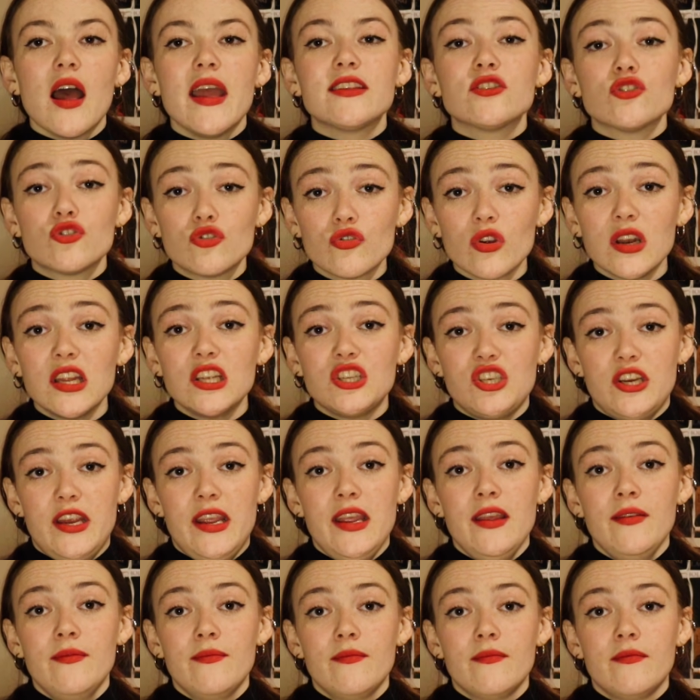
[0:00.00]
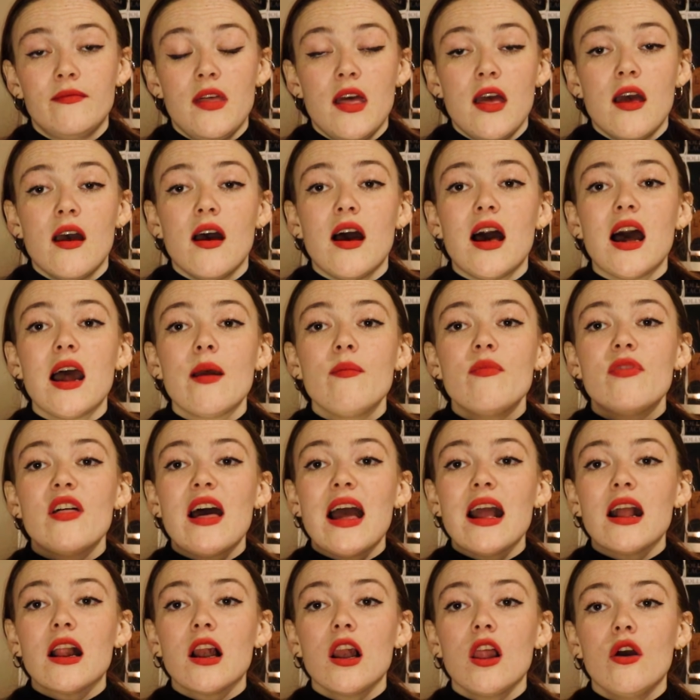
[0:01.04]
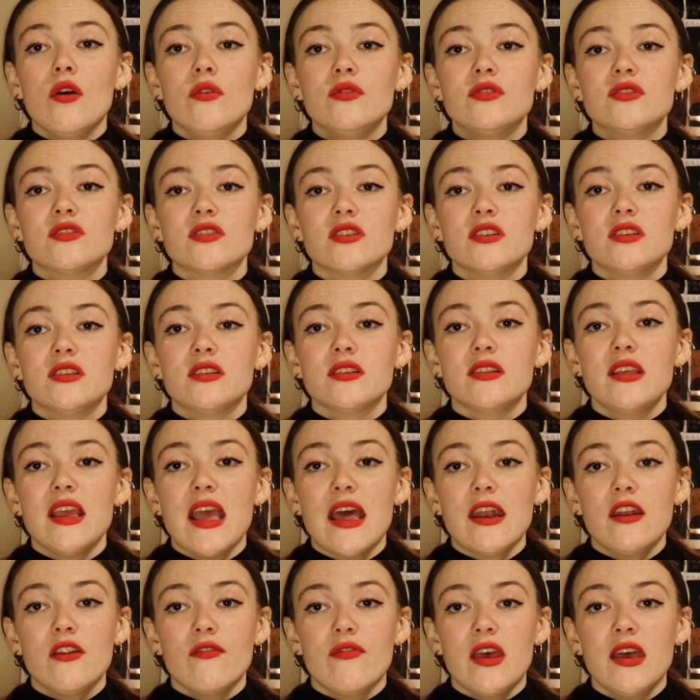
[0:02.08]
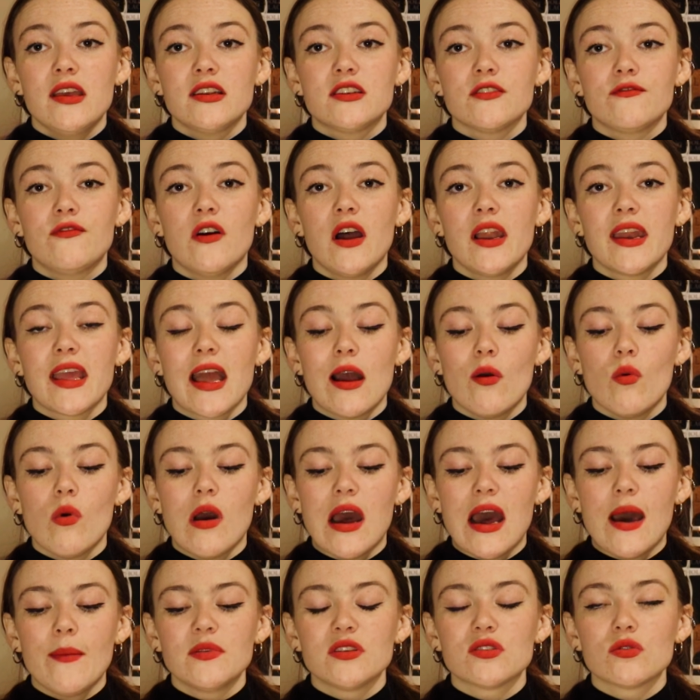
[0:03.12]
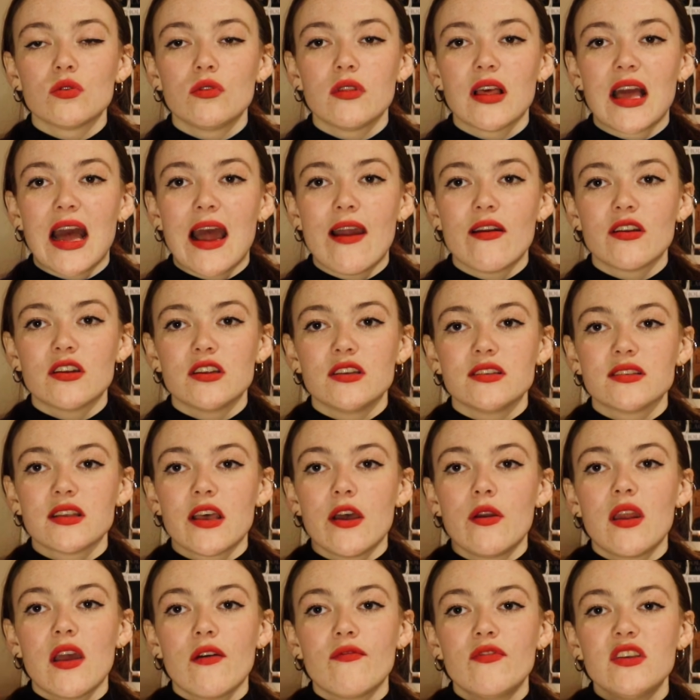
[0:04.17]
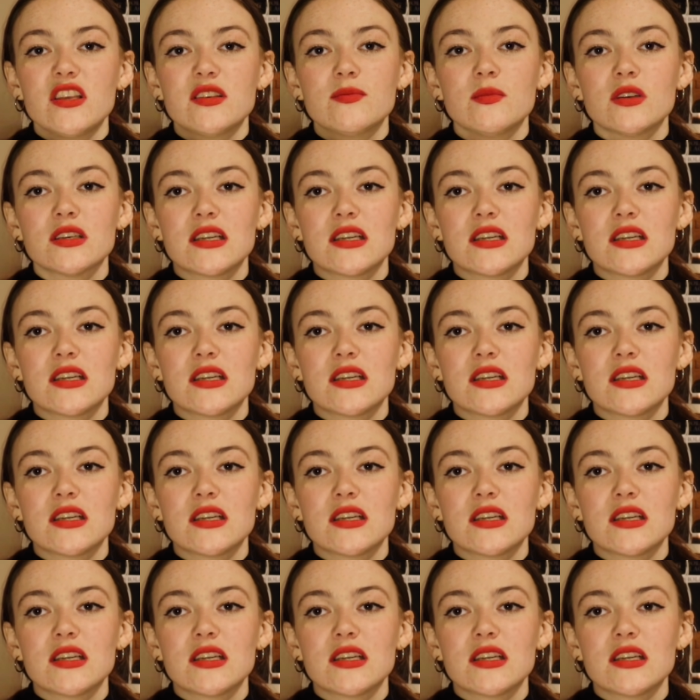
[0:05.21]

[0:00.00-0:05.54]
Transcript: It's a trilogy, I'm that close to the end of it, to finding out what happens to all the characters. I only have this